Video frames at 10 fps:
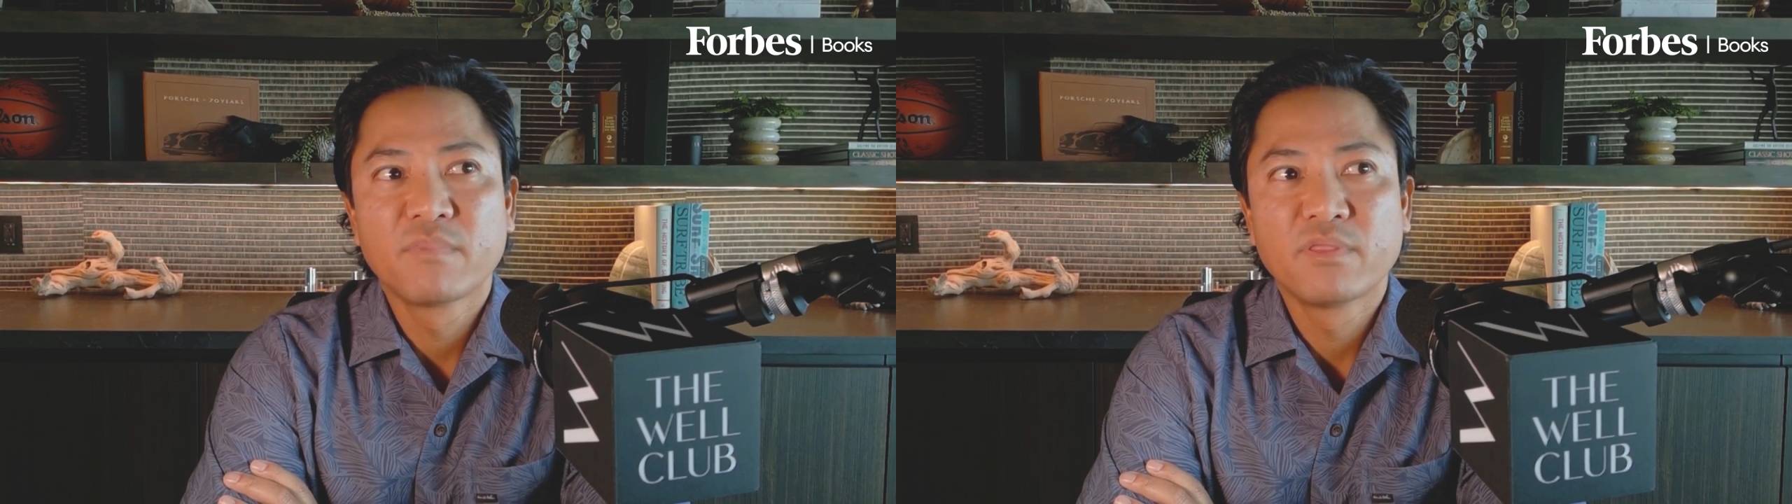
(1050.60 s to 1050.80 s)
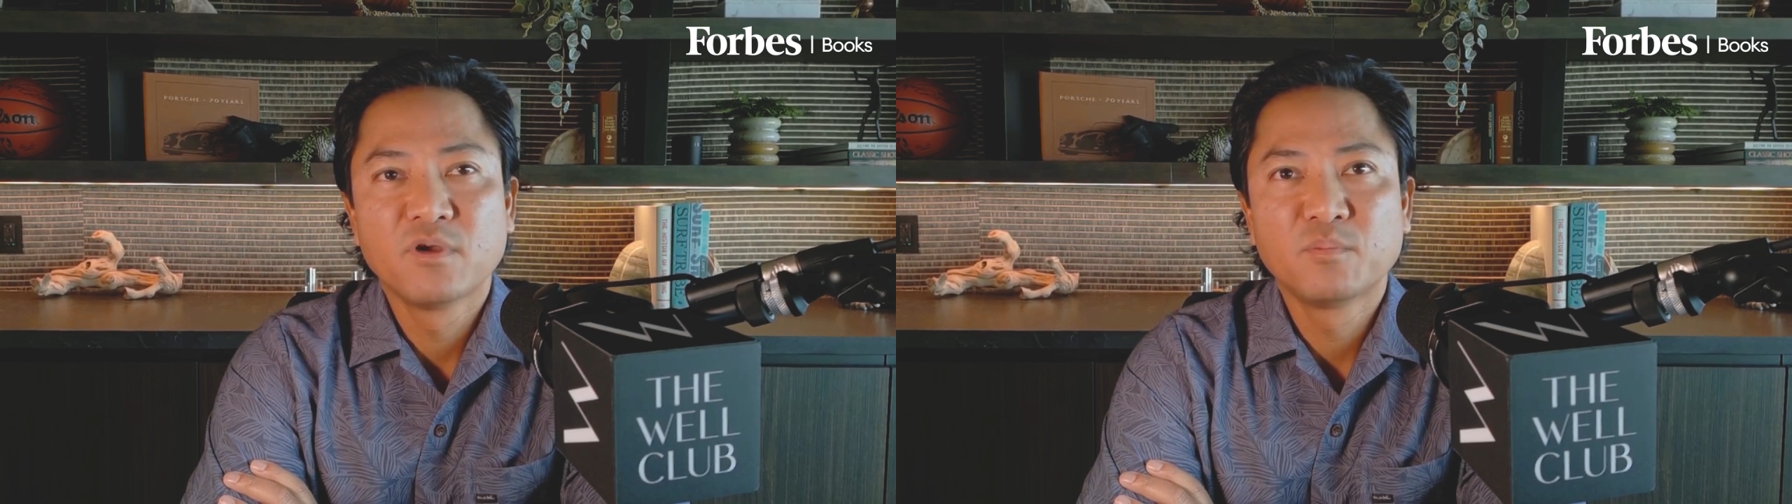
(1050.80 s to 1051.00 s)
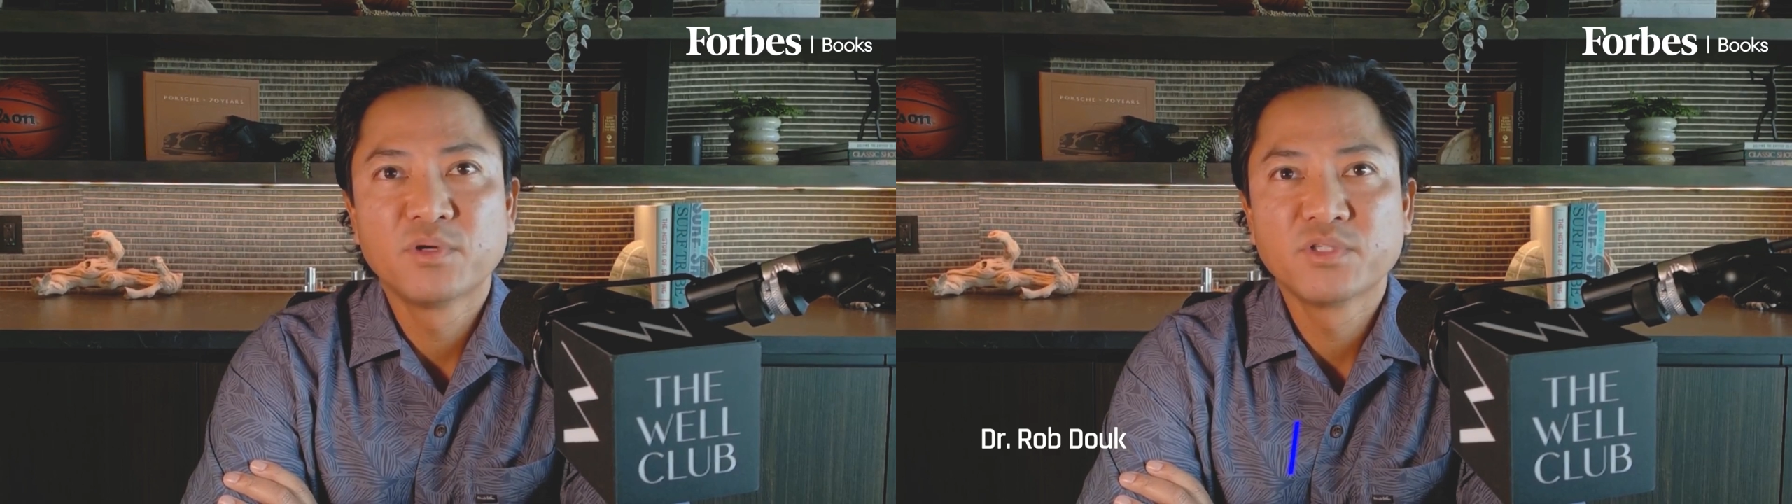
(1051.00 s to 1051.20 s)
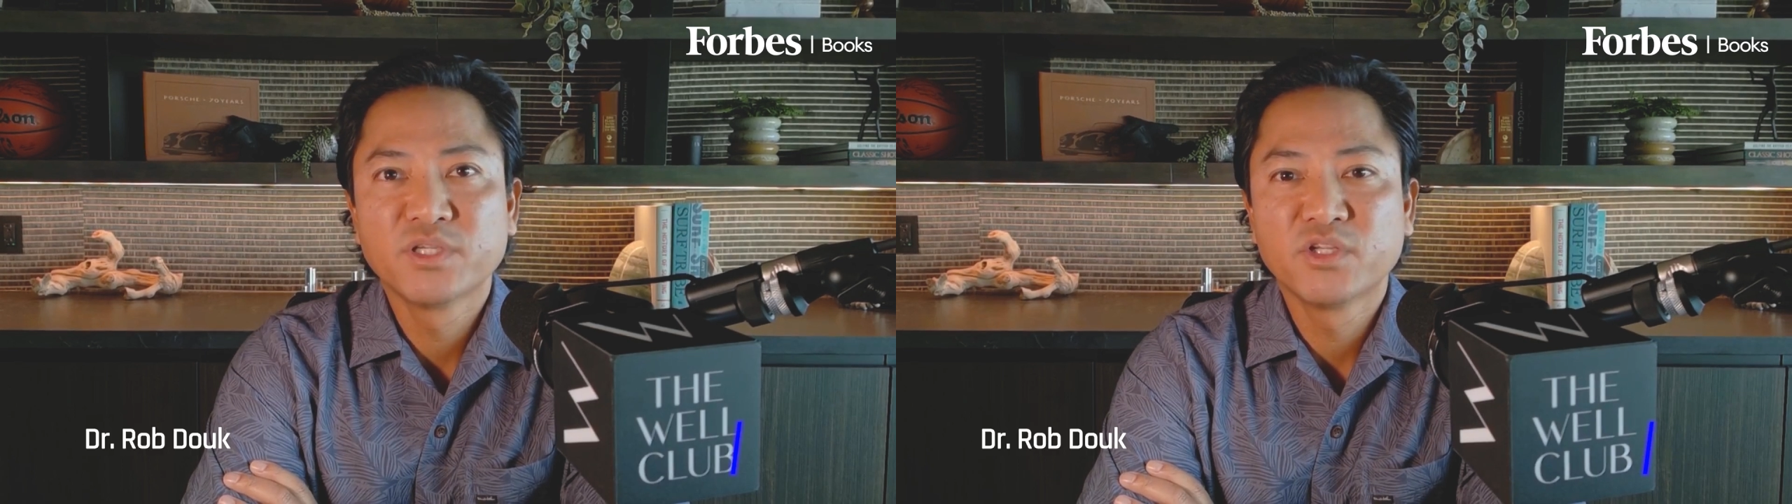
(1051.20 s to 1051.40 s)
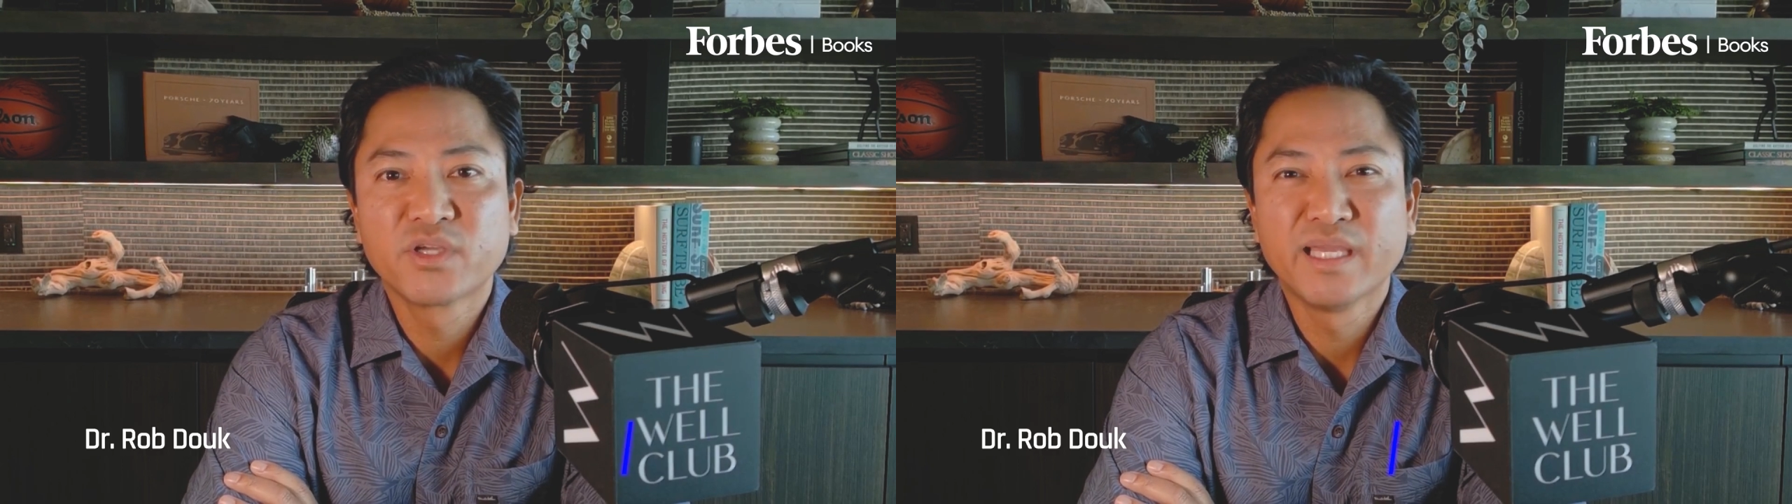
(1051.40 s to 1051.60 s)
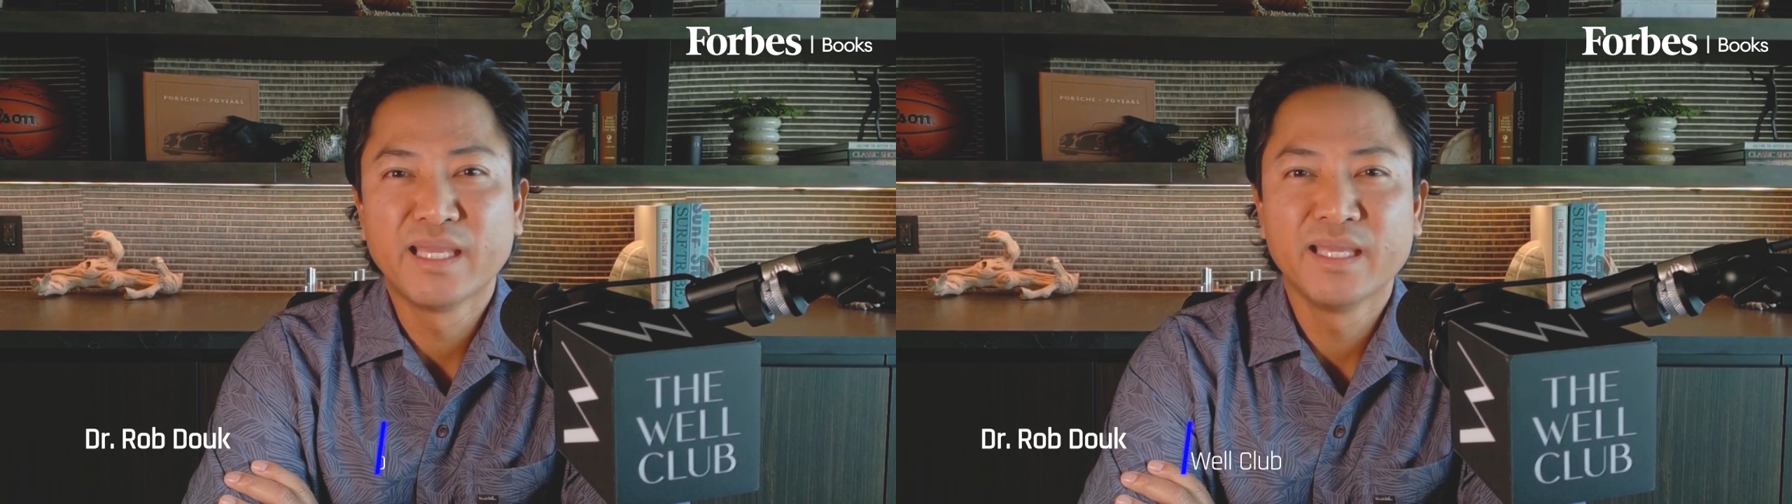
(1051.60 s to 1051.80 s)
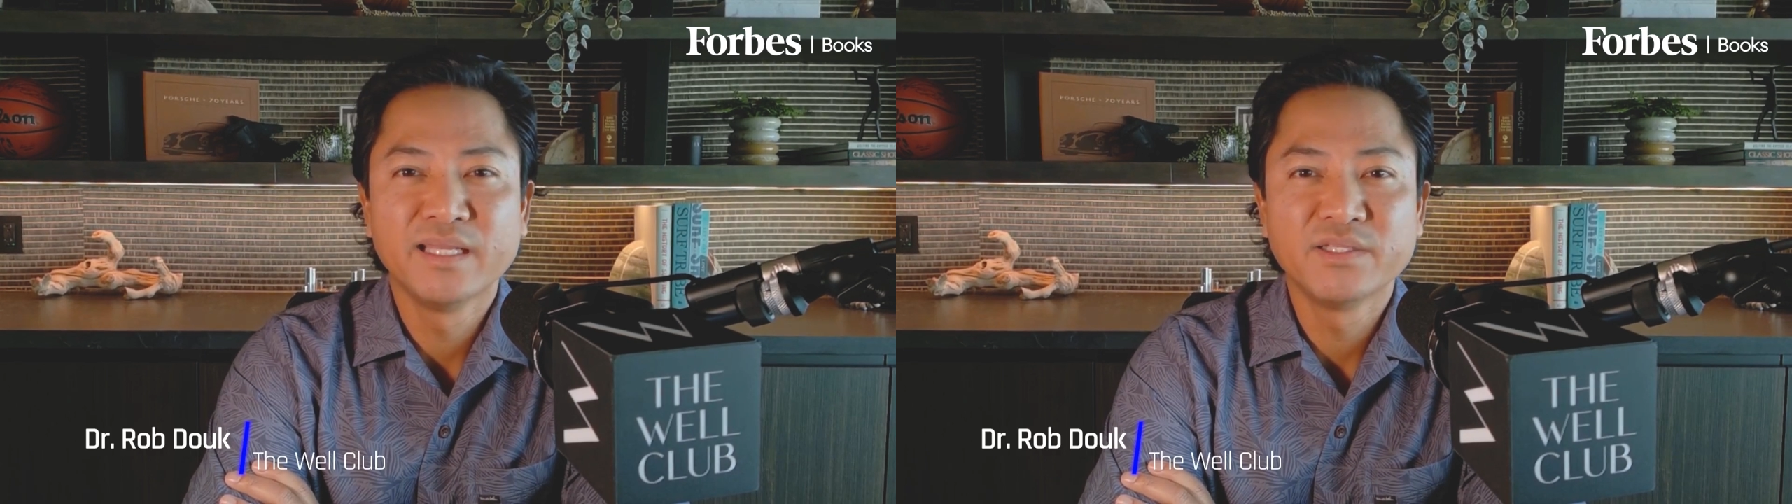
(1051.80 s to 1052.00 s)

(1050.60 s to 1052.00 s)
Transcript: third person looking in,